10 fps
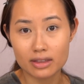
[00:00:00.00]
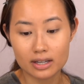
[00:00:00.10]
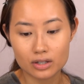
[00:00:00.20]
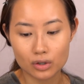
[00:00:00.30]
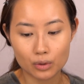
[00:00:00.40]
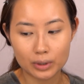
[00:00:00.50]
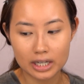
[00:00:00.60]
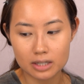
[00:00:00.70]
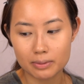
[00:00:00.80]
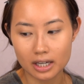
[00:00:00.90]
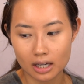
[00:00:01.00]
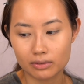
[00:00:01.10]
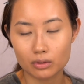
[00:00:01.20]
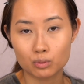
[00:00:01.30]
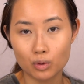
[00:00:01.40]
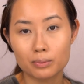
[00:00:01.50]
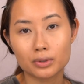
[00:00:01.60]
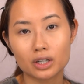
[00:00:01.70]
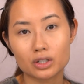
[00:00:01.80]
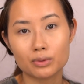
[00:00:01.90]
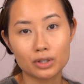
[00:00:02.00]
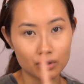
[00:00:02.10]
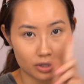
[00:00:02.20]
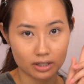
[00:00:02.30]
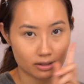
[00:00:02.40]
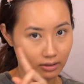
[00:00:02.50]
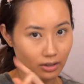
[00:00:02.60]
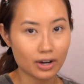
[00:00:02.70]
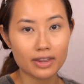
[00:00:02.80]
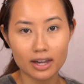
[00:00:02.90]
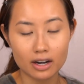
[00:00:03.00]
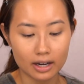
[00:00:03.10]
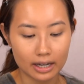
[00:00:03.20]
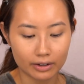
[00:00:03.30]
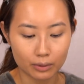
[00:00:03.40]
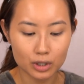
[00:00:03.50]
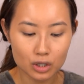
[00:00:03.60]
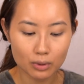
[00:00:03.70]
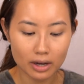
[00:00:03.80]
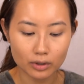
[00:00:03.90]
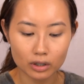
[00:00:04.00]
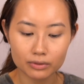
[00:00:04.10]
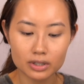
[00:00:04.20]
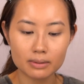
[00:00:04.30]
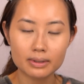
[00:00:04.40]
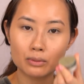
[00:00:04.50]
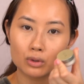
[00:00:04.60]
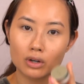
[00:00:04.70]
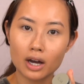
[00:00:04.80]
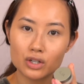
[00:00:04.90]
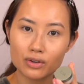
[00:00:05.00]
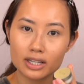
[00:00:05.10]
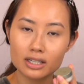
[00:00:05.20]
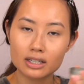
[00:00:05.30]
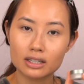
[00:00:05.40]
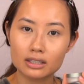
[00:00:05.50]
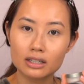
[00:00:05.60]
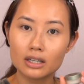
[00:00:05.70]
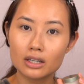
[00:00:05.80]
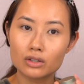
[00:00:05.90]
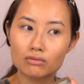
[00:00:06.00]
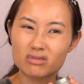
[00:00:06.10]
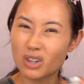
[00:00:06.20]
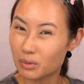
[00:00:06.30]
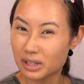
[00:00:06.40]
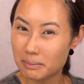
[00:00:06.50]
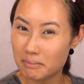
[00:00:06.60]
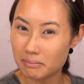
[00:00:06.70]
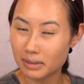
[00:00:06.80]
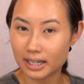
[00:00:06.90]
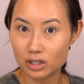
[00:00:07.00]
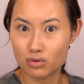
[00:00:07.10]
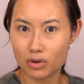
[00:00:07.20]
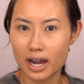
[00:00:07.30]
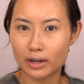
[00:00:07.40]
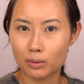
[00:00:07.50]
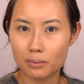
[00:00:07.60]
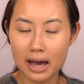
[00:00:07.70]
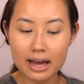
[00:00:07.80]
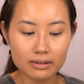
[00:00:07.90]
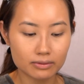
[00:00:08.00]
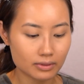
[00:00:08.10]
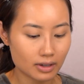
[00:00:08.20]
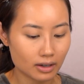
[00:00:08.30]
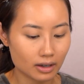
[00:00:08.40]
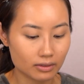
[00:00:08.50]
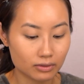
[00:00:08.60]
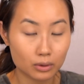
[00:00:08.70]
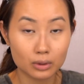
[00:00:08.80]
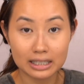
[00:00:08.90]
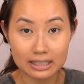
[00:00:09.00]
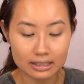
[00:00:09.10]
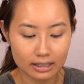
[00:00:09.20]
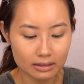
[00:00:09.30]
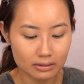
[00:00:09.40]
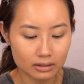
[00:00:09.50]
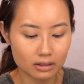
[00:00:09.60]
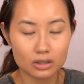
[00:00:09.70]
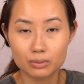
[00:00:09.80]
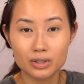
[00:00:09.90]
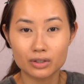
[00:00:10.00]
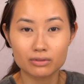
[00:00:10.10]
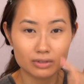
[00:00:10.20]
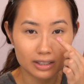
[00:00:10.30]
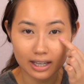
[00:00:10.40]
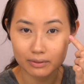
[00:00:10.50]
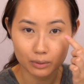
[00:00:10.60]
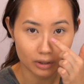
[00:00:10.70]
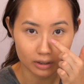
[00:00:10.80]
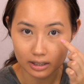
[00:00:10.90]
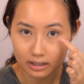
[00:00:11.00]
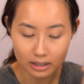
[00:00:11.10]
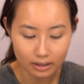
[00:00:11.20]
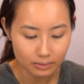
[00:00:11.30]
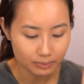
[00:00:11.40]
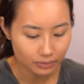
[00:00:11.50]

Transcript: there, so we need to be careful of what products we're using around that eye area, which is why I've gone for something more hydrating and not really like drying or matte for oily skin, because we don't really have oil under here.